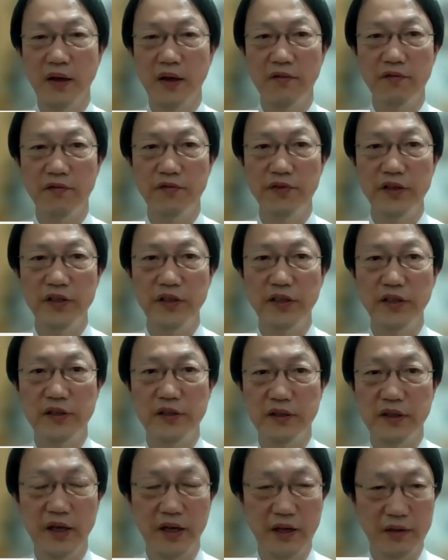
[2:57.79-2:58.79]
and
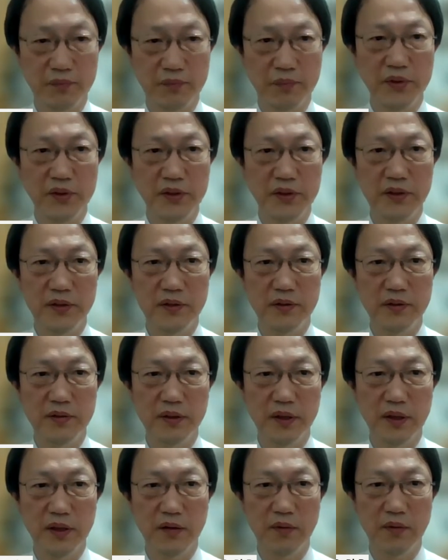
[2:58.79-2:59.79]
feeding can be
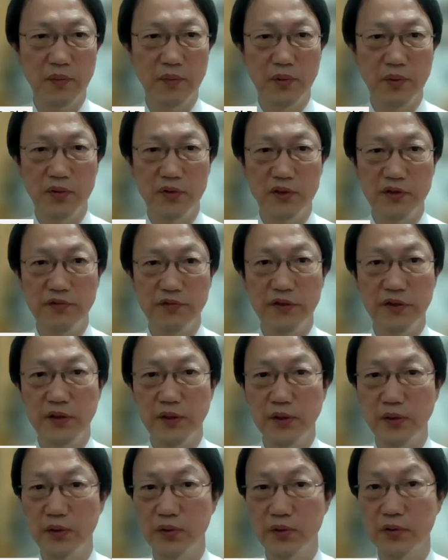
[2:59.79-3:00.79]
more
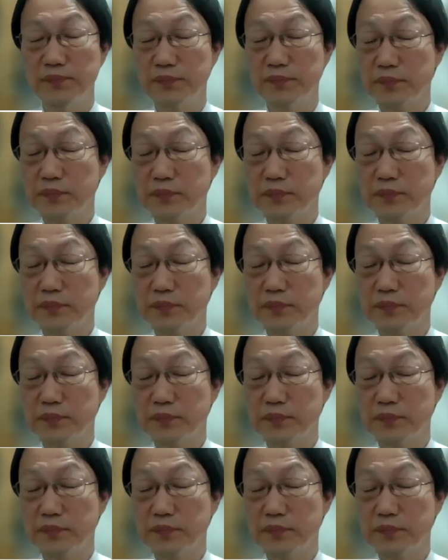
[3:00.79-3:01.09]
difficult.